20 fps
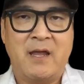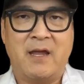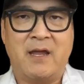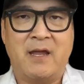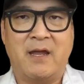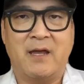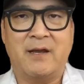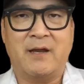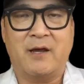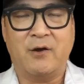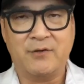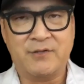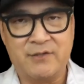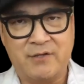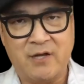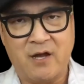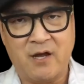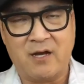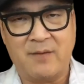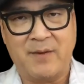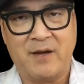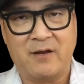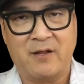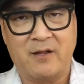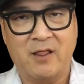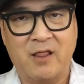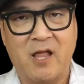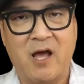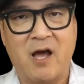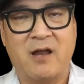And I also talk about a
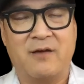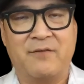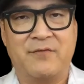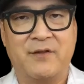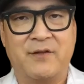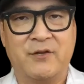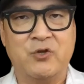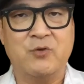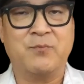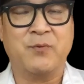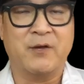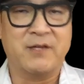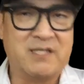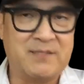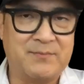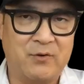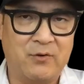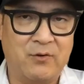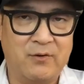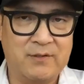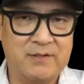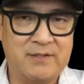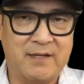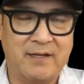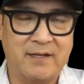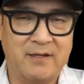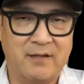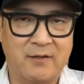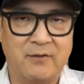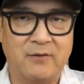lot of the new principles and